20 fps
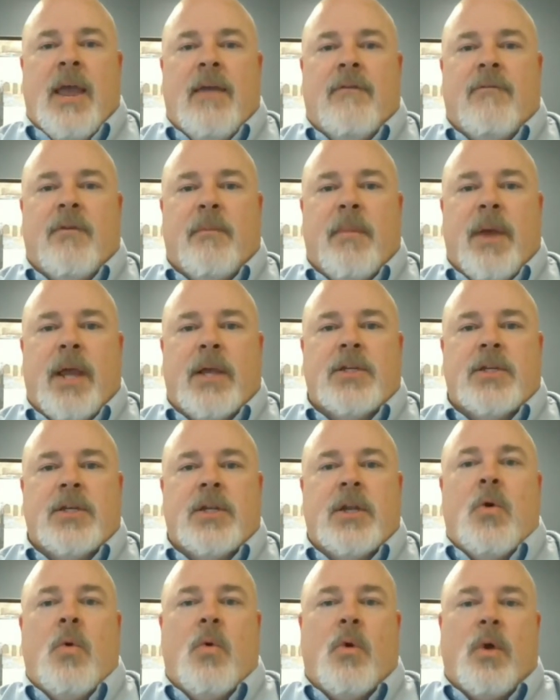
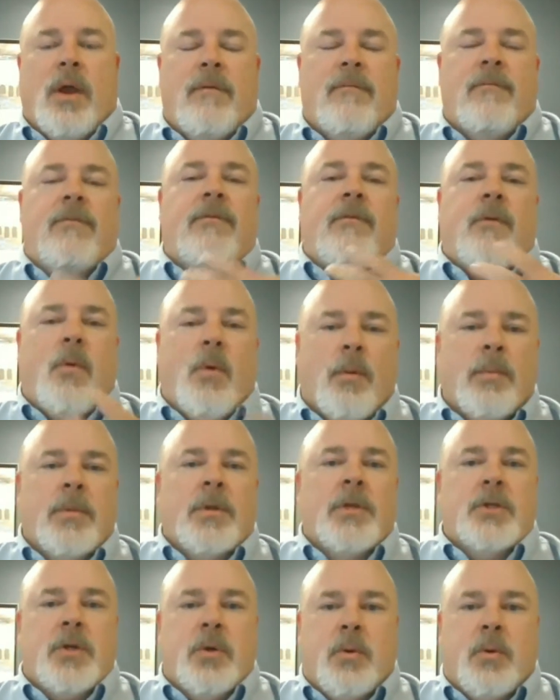information, or
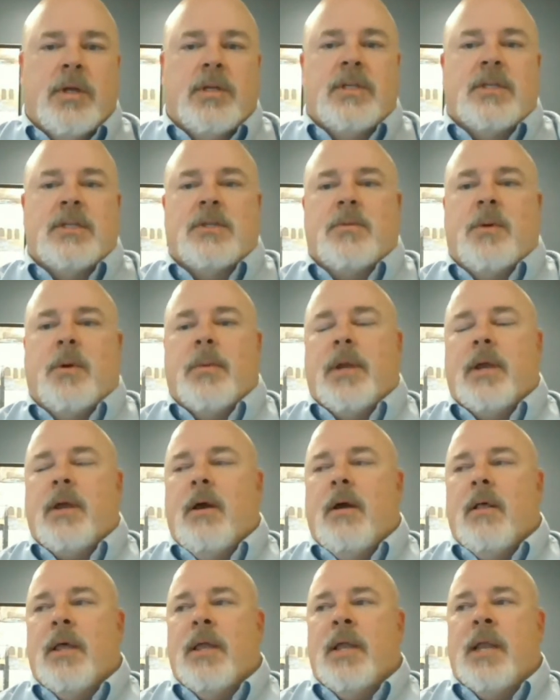informed choice is what we
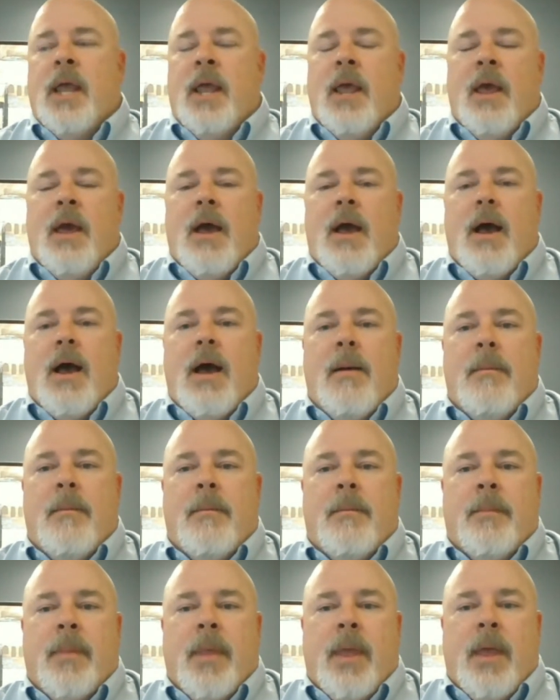call it,
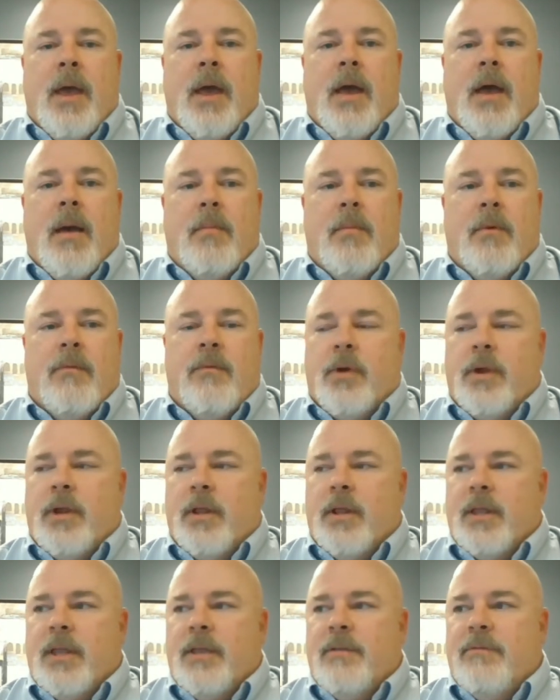before
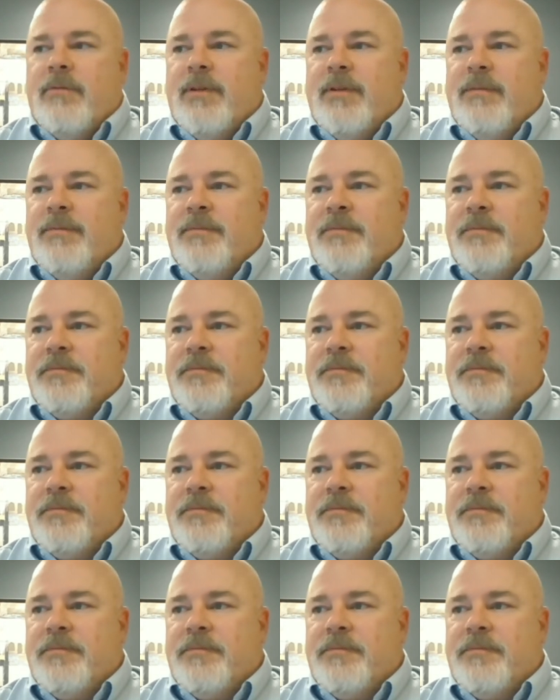you leave.